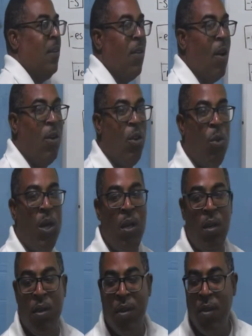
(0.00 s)
How do we
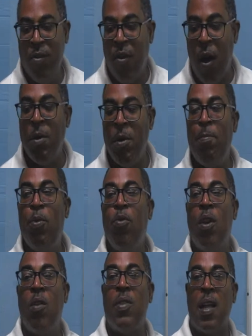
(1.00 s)
form the plural
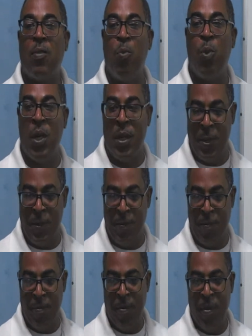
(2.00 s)
of that word?
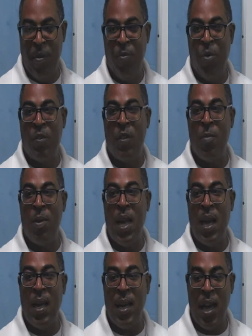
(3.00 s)
We simply add
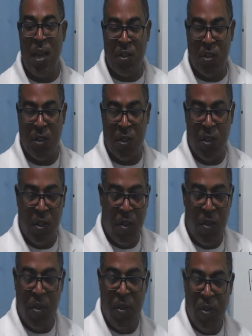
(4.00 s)
an S.
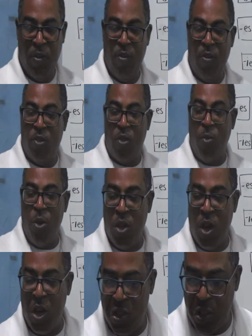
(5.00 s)
So we
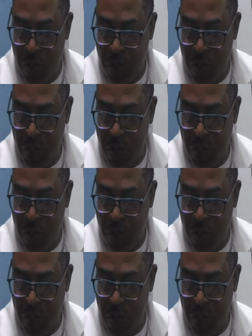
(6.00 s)
just